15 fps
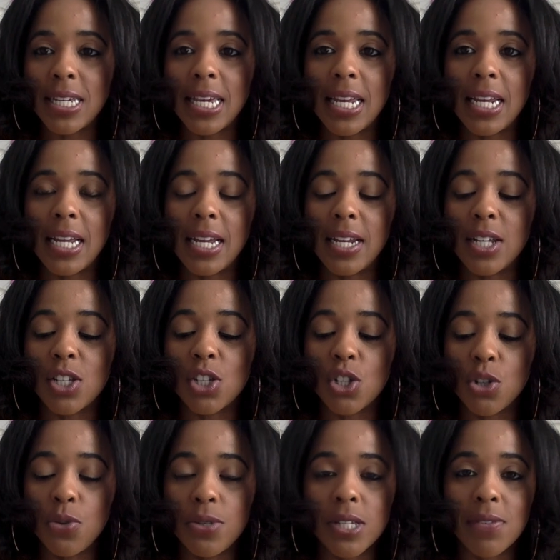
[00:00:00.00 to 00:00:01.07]
getting an
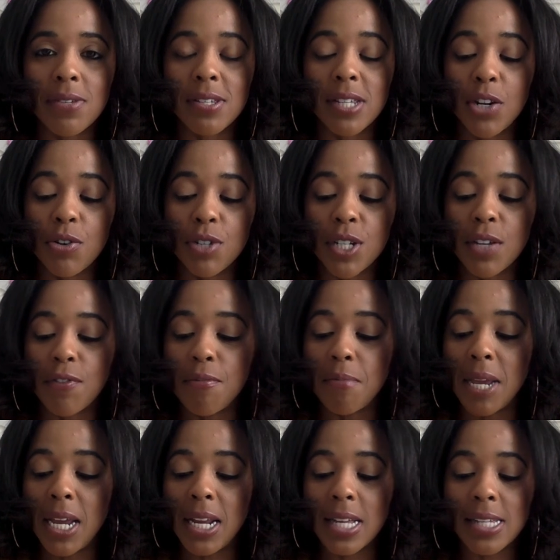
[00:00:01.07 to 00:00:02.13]
exclusive secretive
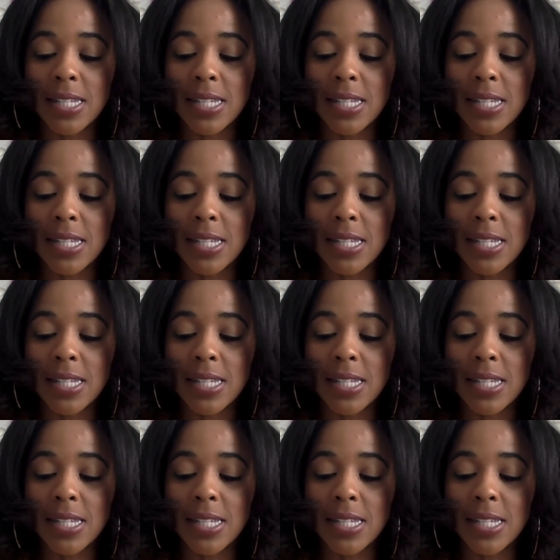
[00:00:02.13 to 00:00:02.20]
meeting.